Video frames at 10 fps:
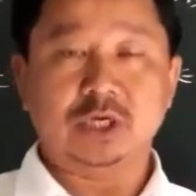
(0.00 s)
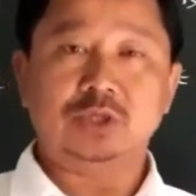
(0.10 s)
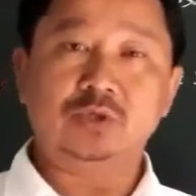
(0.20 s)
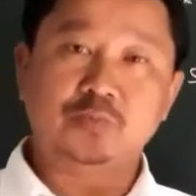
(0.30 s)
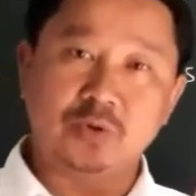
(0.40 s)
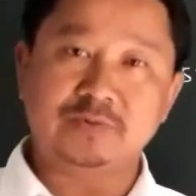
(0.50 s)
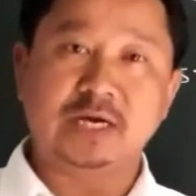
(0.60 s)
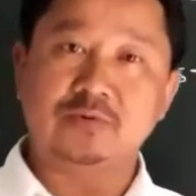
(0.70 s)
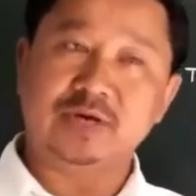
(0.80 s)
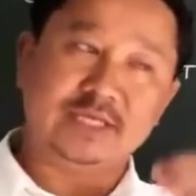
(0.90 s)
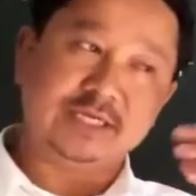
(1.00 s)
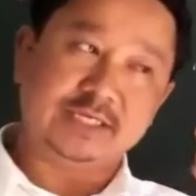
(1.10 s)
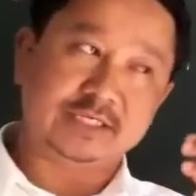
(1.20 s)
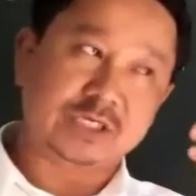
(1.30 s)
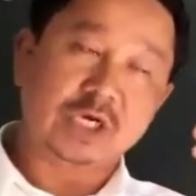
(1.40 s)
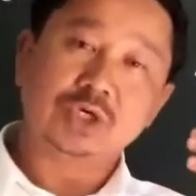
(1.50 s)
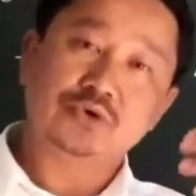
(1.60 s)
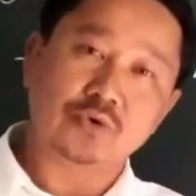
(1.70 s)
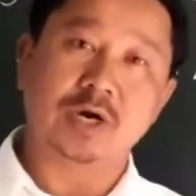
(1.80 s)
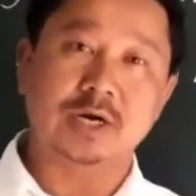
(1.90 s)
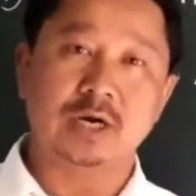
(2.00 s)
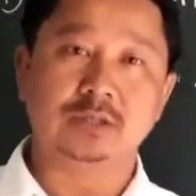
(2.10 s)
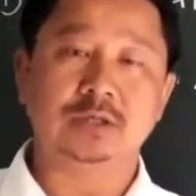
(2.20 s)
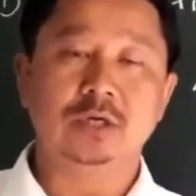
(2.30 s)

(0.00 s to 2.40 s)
To prove that whether it is true or not,